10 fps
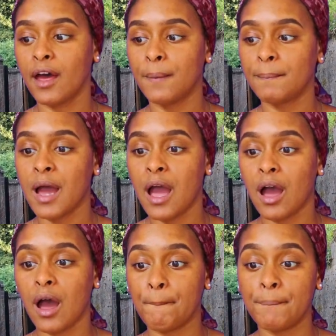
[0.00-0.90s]
Um,
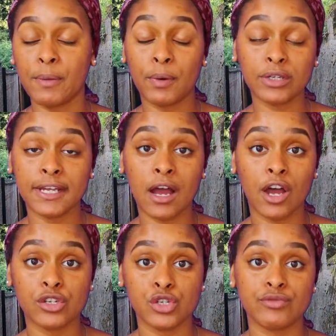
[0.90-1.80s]
the modeling
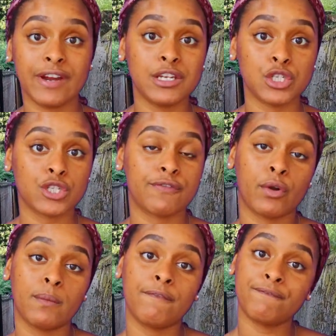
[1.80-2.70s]
I do ranges
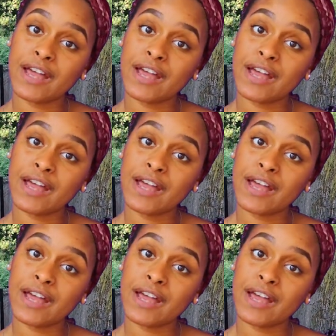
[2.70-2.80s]
from